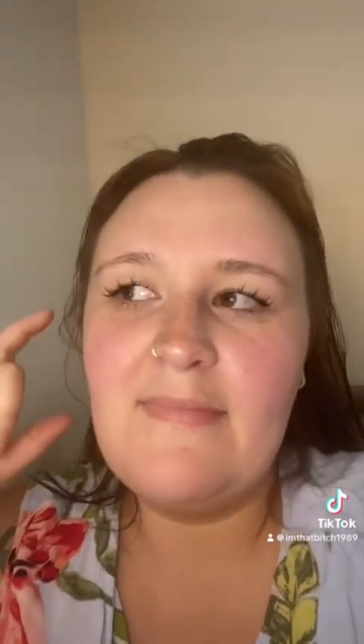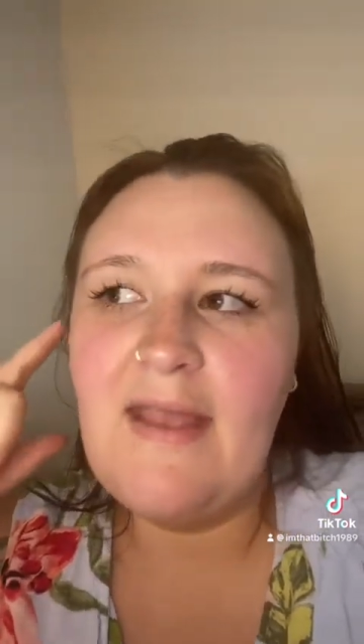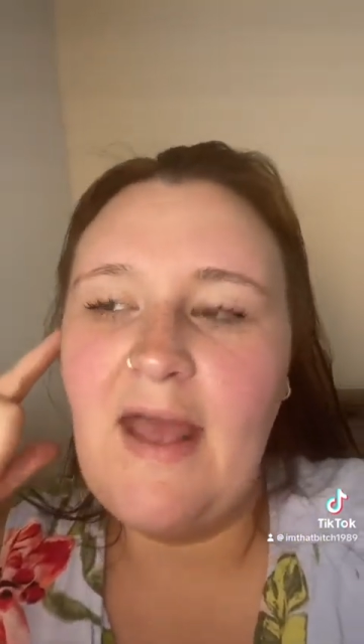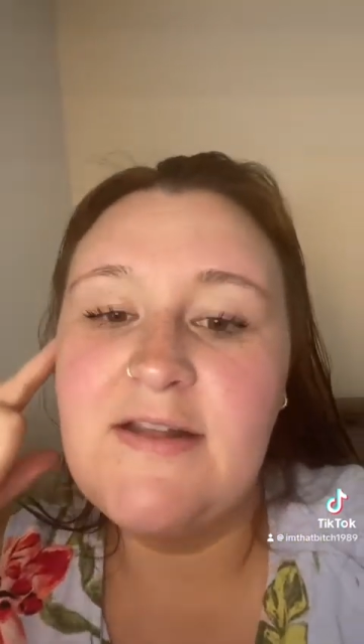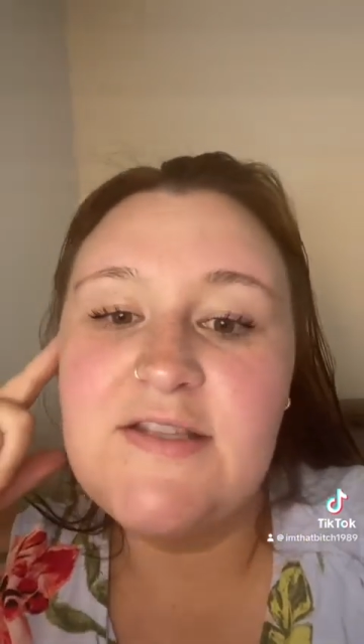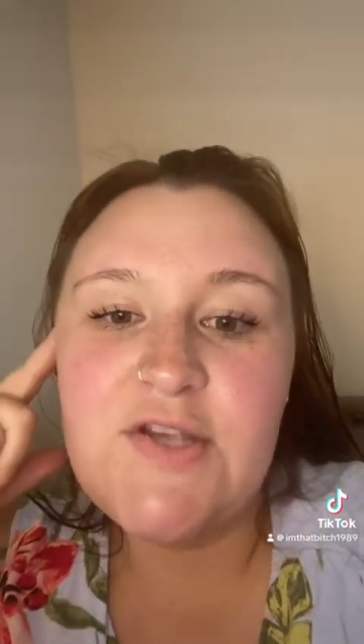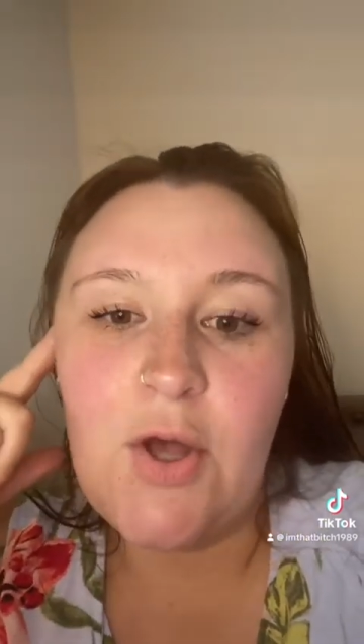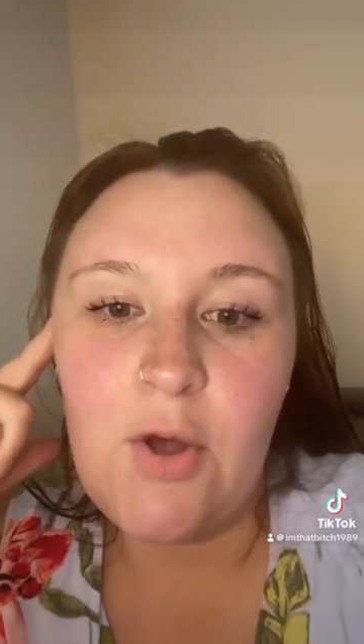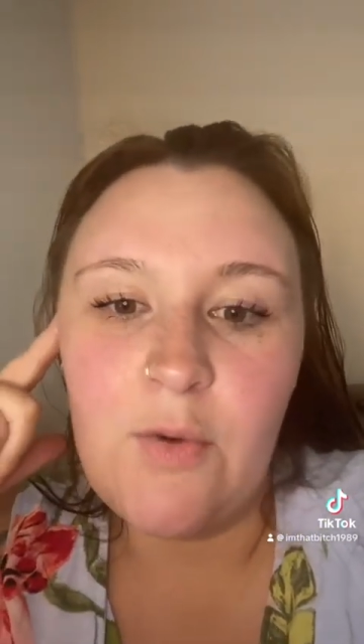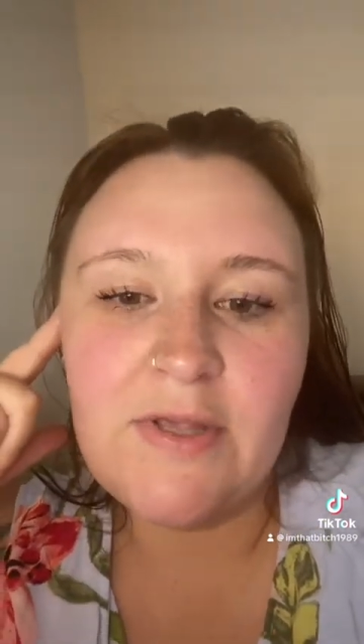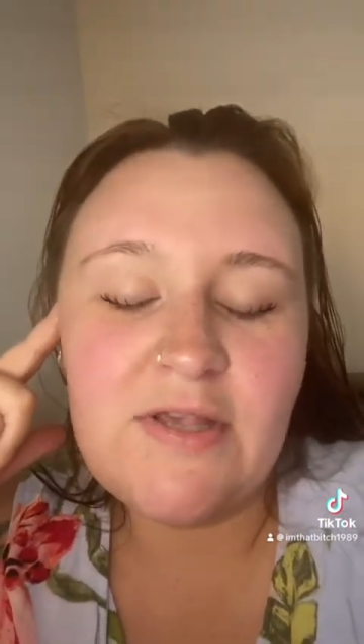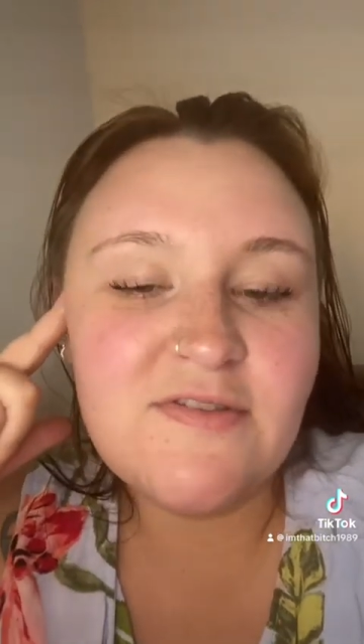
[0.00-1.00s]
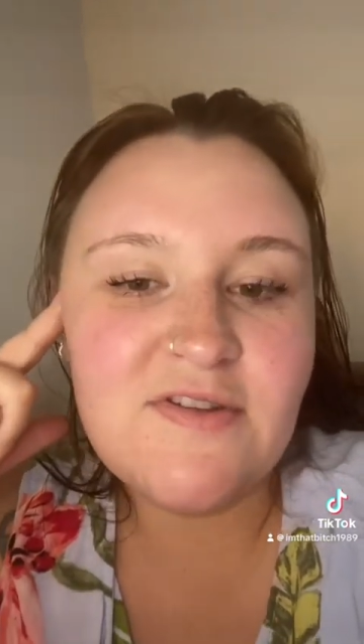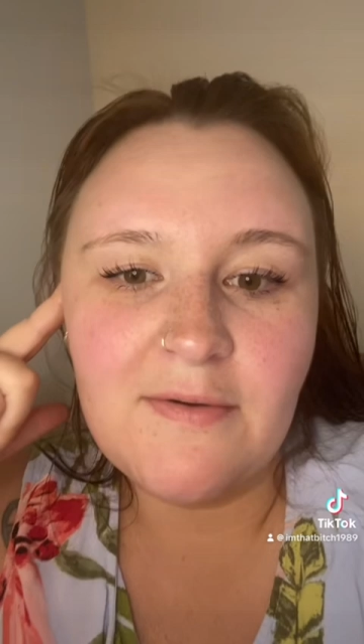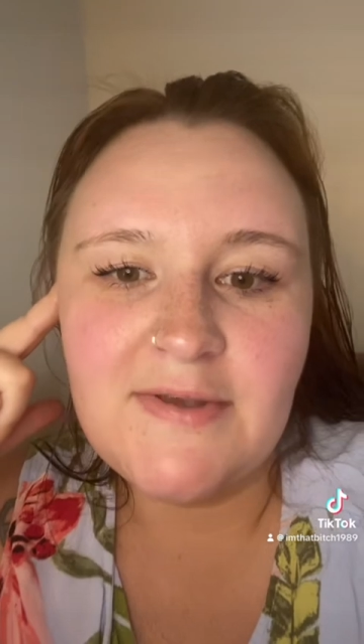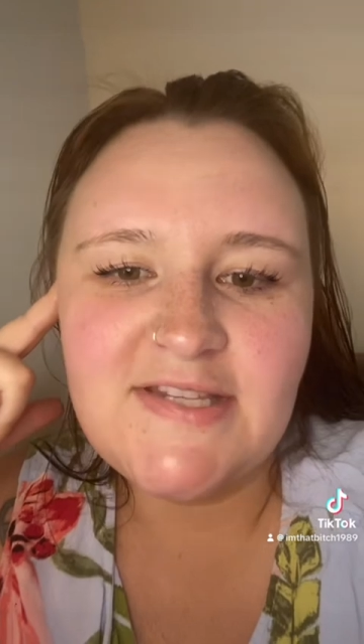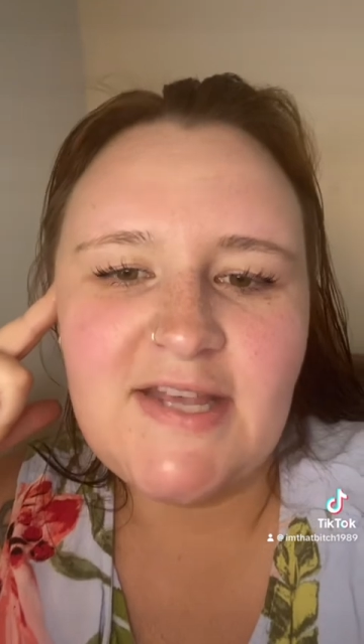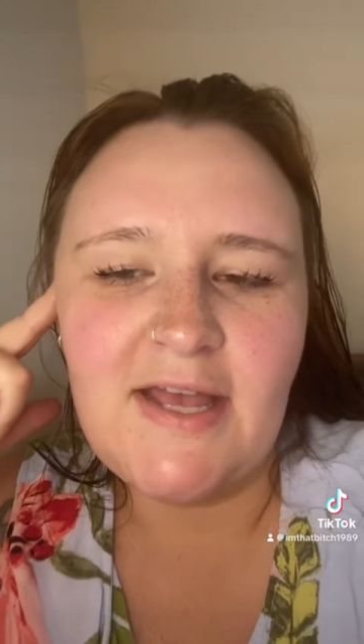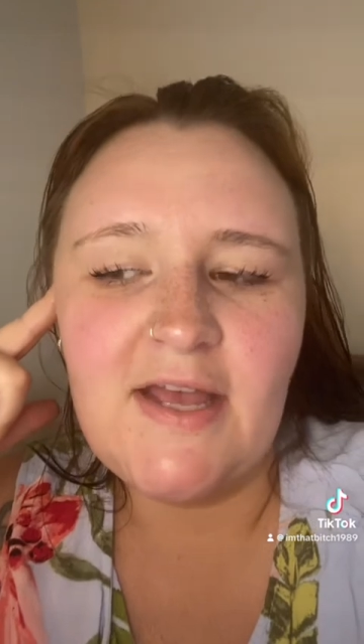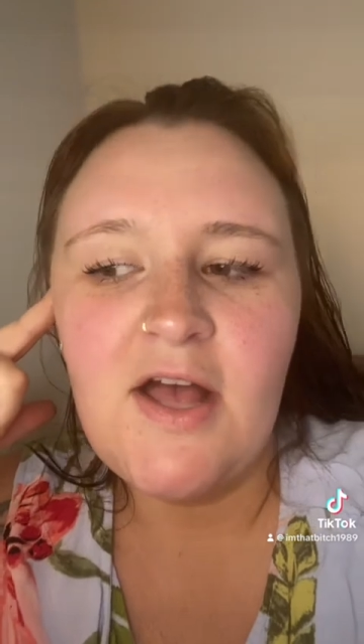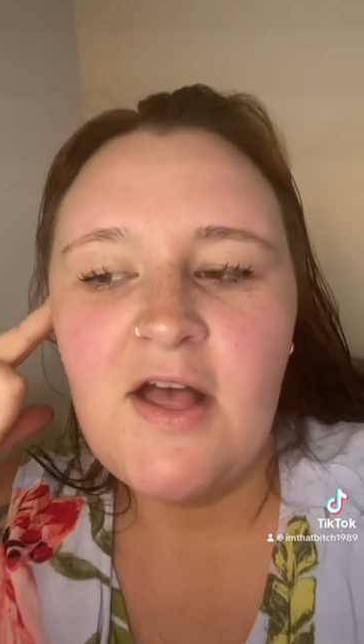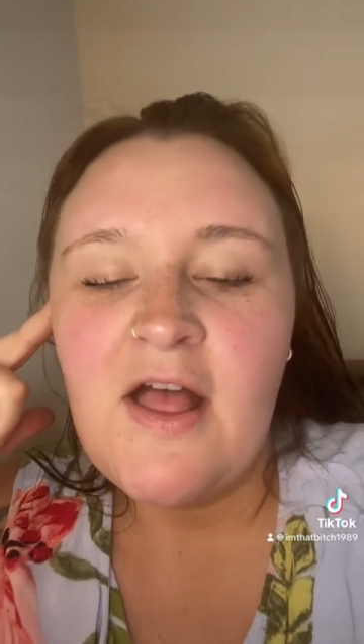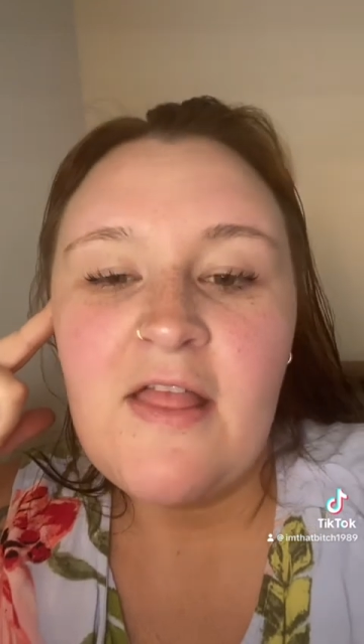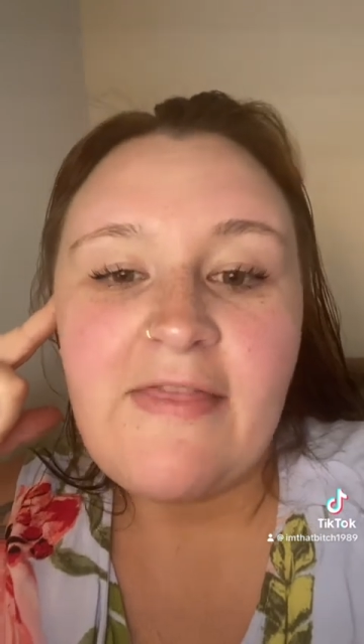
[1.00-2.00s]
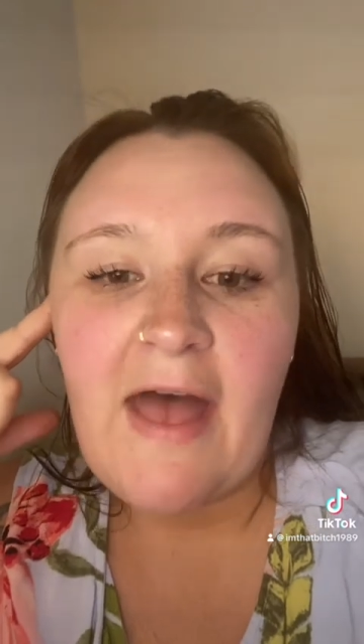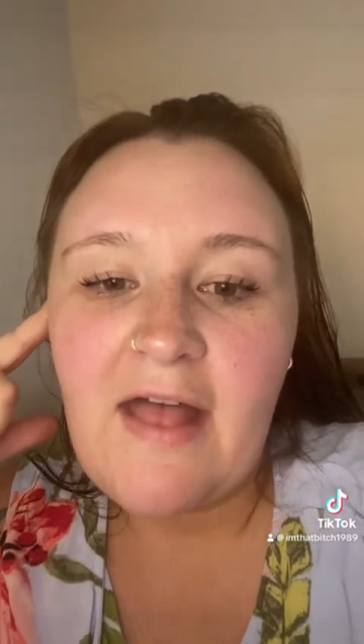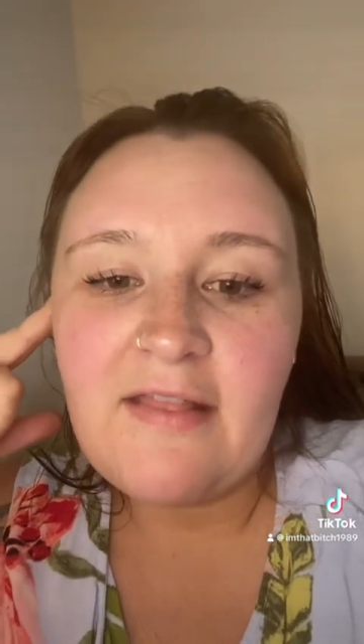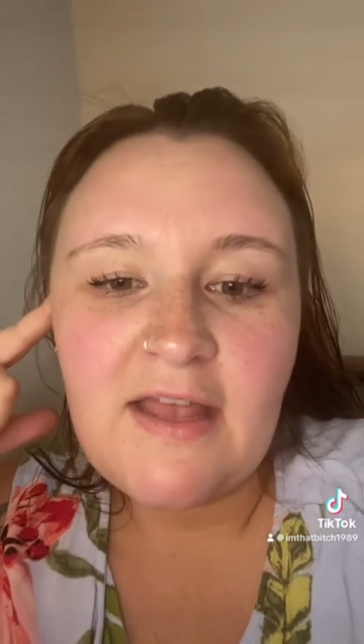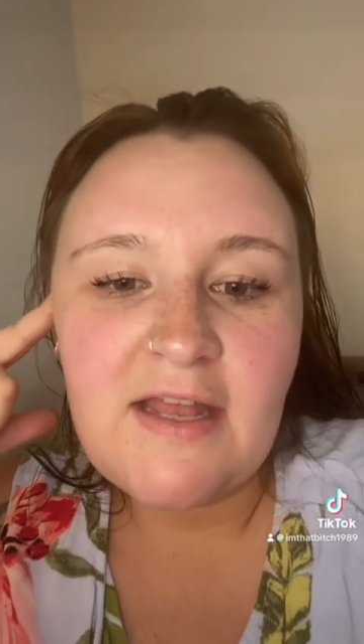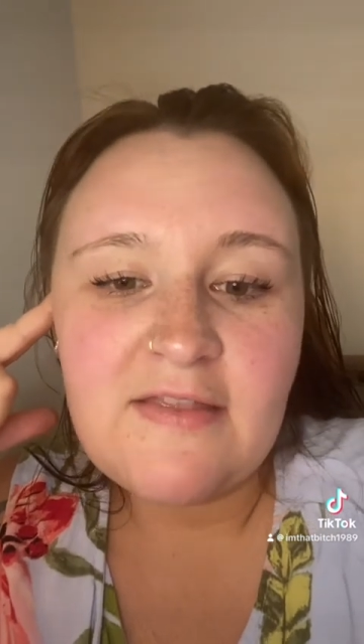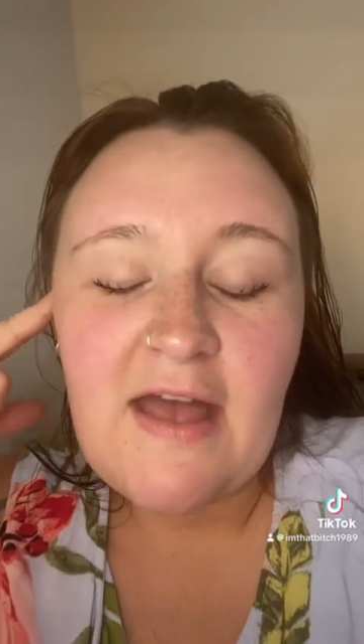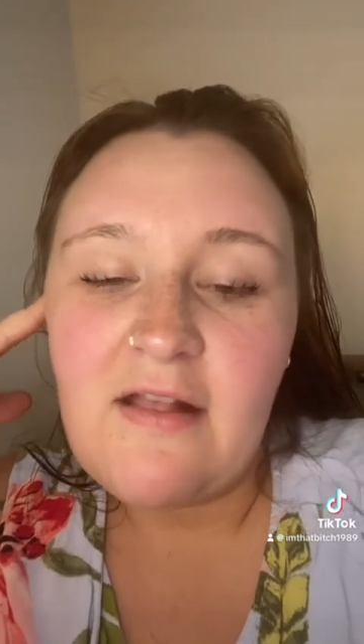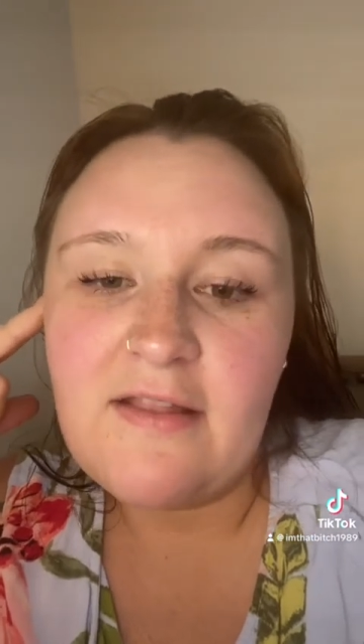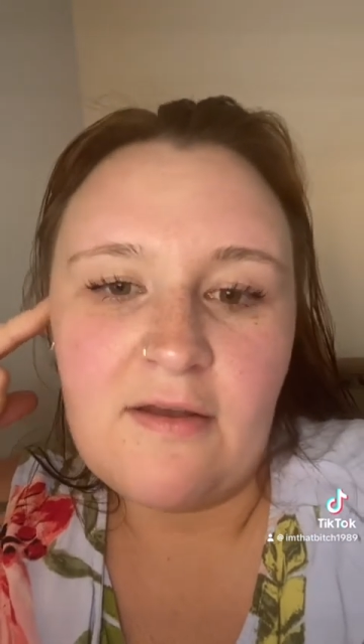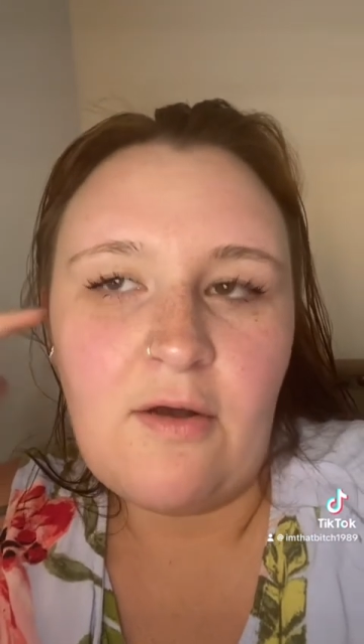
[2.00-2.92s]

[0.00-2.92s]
And so he used to always say that late that